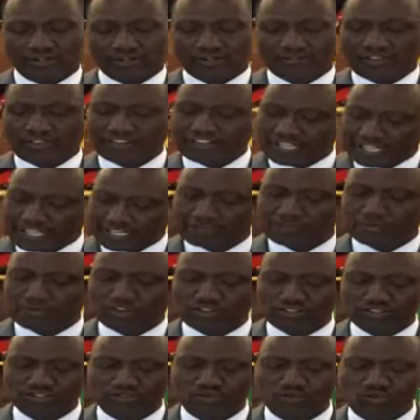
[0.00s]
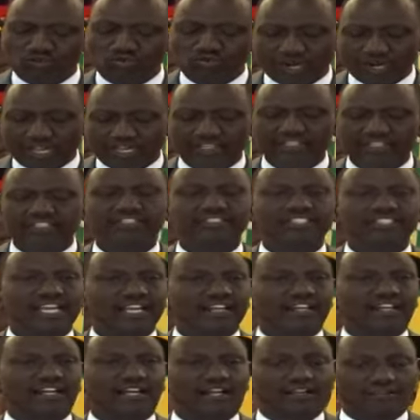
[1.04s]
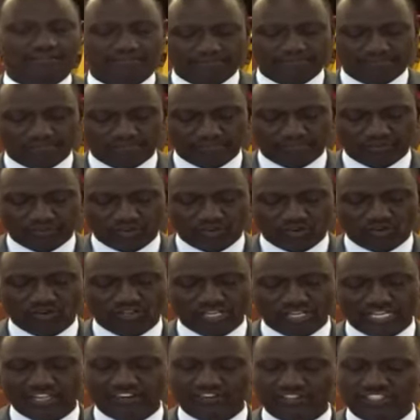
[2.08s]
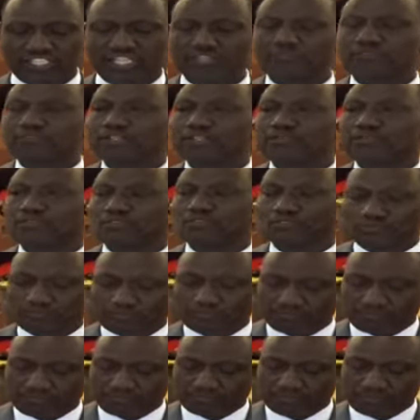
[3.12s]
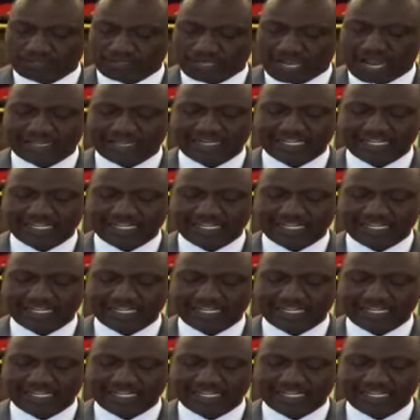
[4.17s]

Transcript: that the criminals who rained terror on innocent people and